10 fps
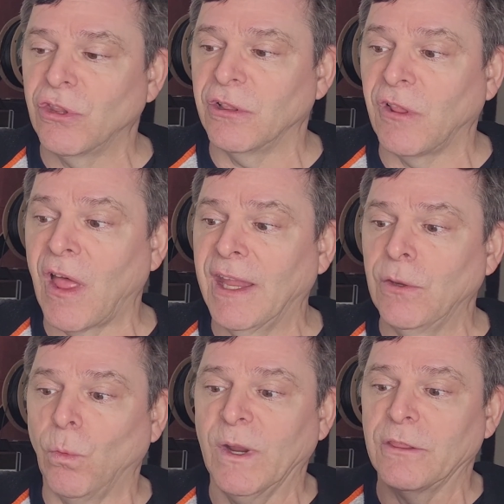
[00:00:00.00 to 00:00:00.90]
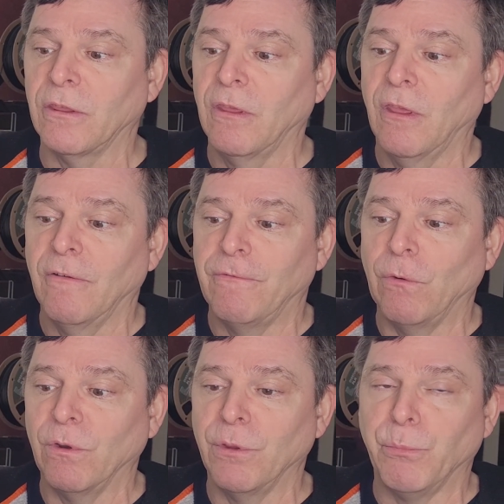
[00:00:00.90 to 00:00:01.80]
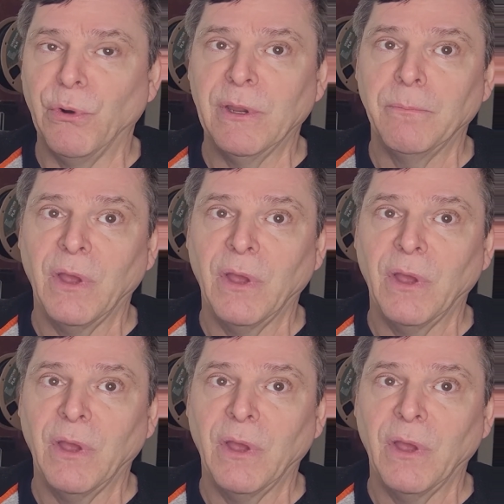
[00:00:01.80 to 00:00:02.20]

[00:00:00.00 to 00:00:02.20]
the line width for the brim.